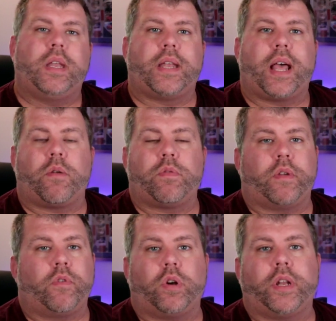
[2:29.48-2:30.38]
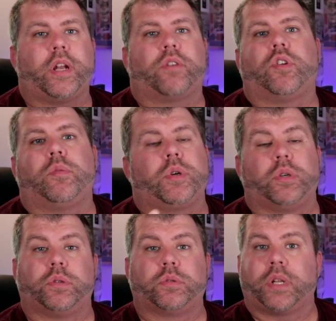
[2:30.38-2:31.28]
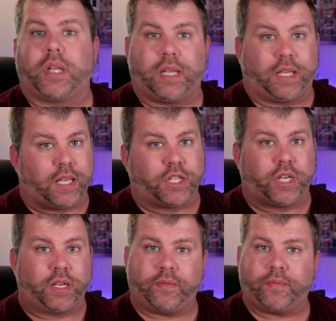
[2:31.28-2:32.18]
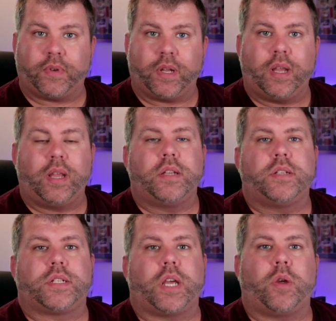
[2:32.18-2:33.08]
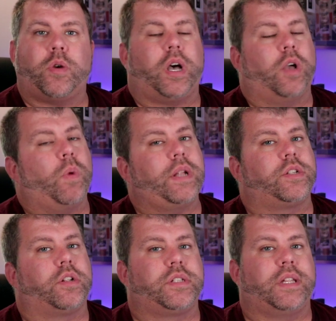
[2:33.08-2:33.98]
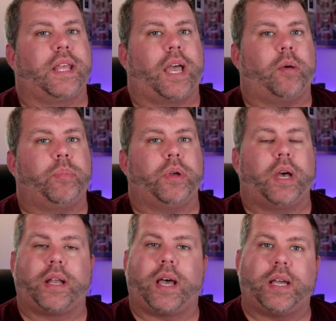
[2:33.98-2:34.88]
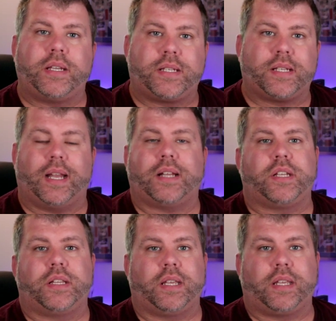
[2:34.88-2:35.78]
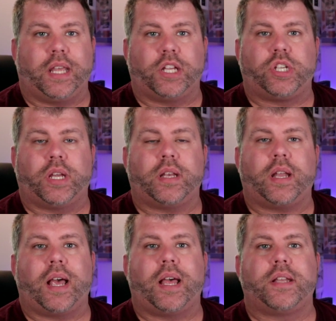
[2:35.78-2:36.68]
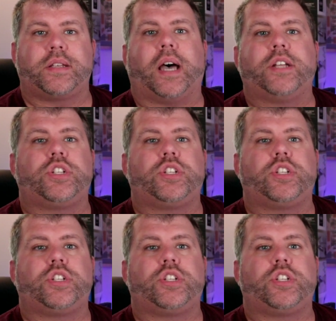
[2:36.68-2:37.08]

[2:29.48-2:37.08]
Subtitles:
Now they're all in a group called kitchen. So I went onto the app and I selected the kitchen and I